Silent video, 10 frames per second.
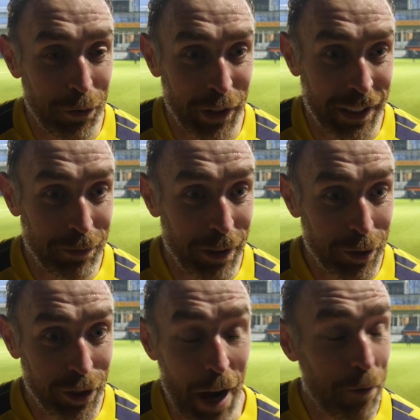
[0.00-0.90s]
obviously
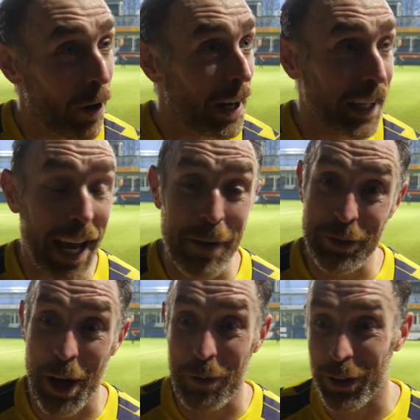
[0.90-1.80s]
shouting throughout the game,
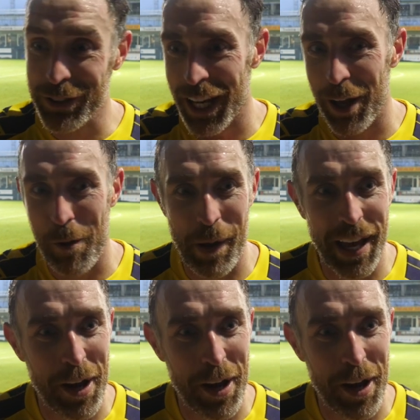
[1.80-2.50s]
so I've lost it a little bit.